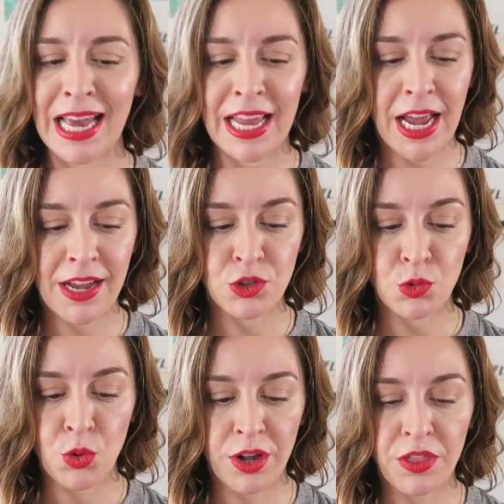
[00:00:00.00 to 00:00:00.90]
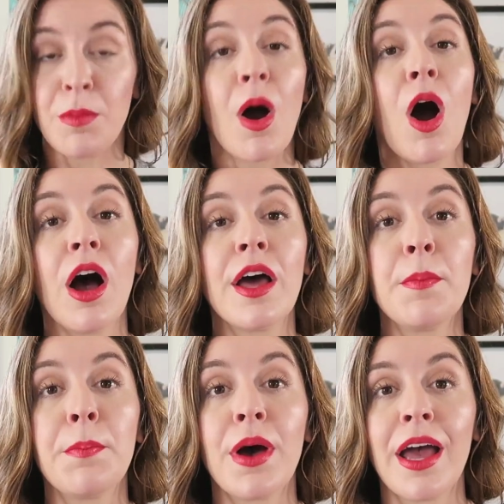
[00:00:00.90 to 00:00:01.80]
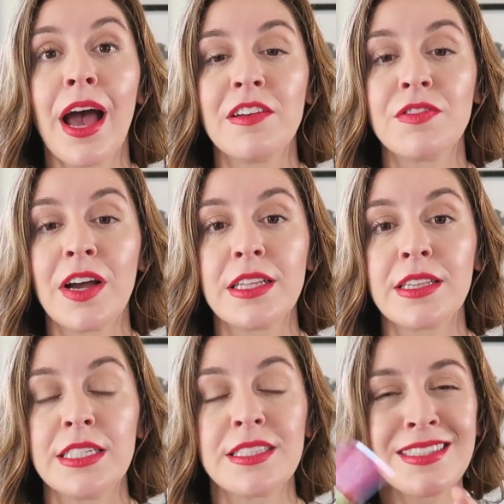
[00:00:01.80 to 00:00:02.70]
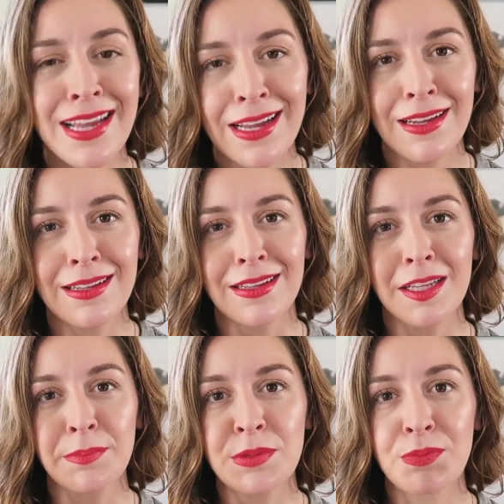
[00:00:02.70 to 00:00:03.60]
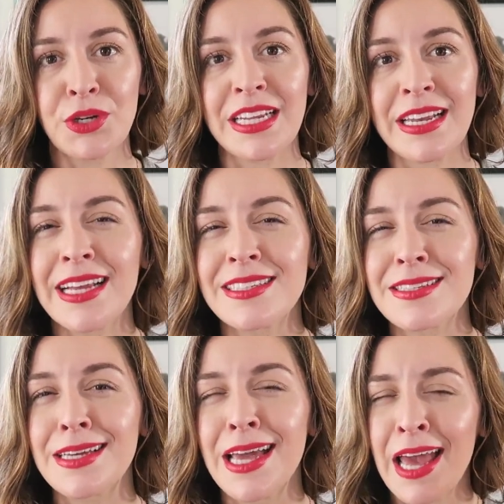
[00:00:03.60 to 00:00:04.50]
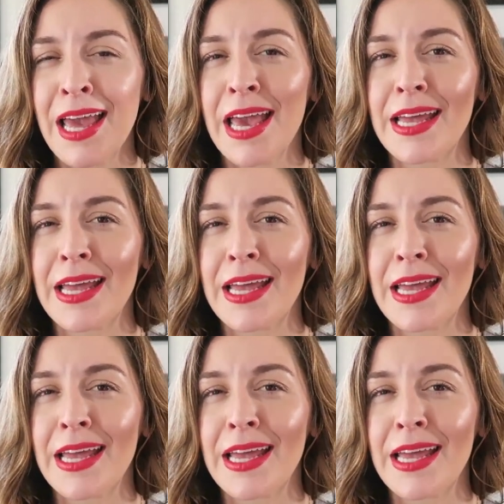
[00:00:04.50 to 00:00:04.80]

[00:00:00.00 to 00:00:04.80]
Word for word: You kind of have to work them on, but I find that they stain the lips pretty nicely.